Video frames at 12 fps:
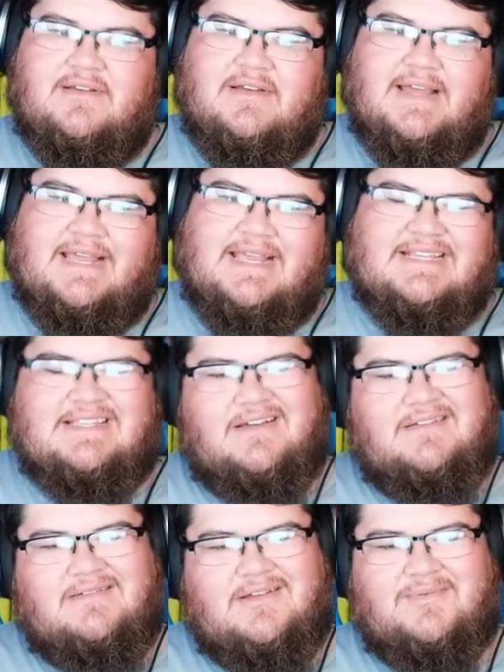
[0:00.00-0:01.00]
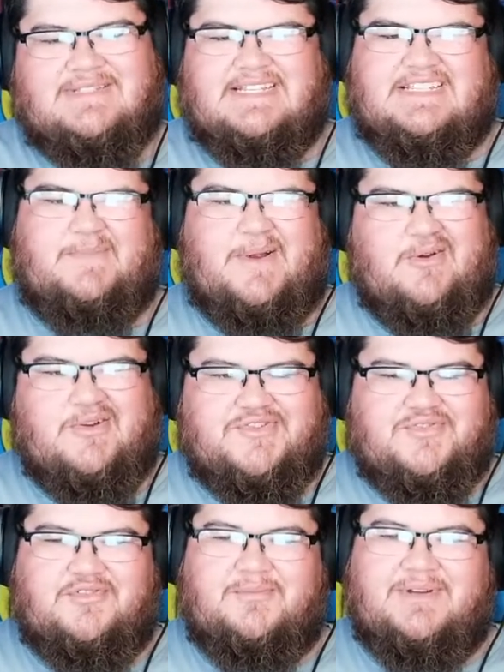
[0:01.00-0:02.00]
I guess, I don't want to say
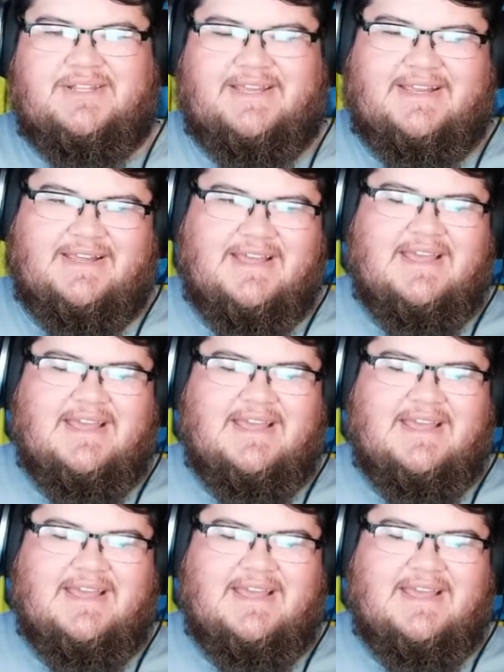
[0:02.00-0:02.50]
spiritual, but, like,